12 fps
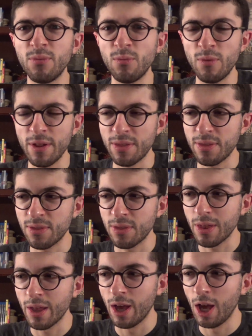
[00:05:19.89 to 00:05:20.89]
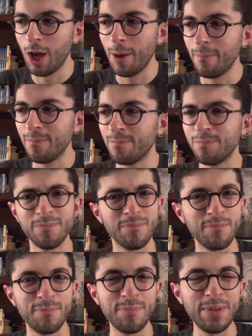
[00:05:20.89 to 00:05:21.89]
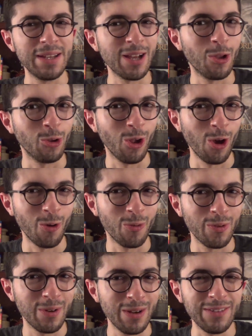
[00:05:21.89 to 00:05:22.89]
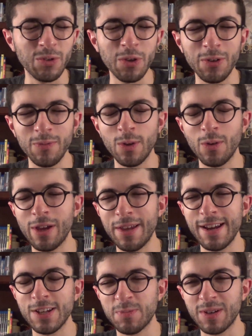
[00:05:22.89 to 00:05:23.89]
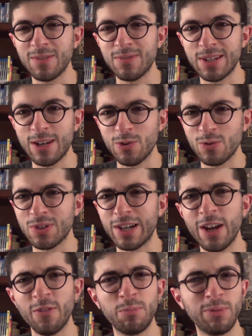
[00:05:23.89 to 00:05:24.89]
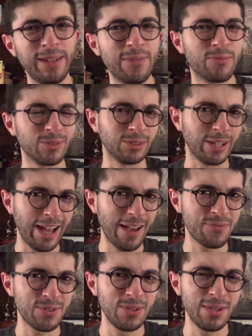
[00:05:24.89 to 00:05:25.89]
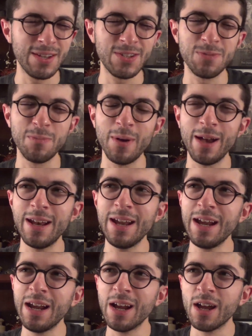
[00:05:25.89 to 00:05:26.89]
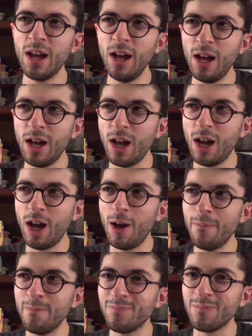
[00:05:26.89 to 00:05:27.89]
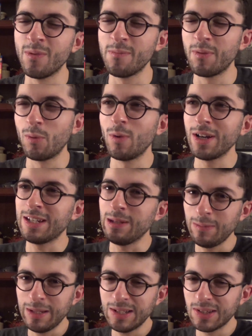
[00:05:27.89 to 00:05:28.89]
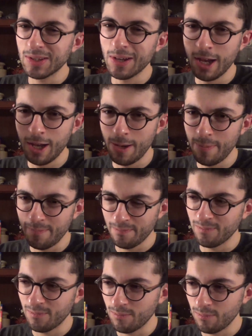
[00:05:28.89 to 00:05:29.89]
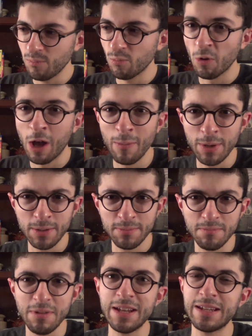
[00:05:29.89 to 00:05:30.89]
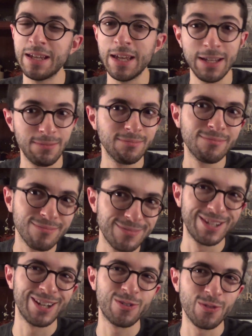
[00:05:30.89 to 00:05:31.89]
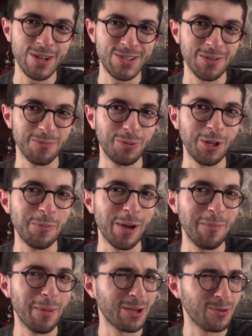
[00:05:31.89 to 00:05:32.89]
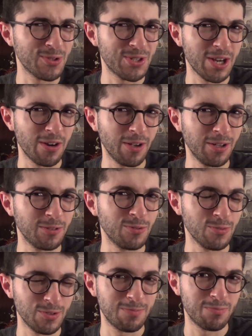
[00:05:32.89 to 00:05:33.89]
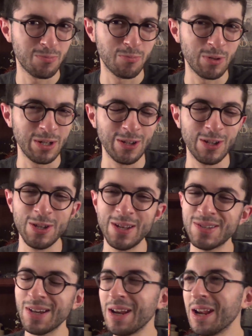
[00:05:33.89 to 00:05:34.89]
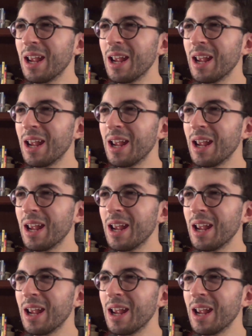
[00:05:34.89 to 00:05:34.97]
with being alone. Even though that aspect of his character is kind of played for laughs in this, but when he meets Robin, aka Dick Grayson, played by Michael Cera, who was pretty good in this,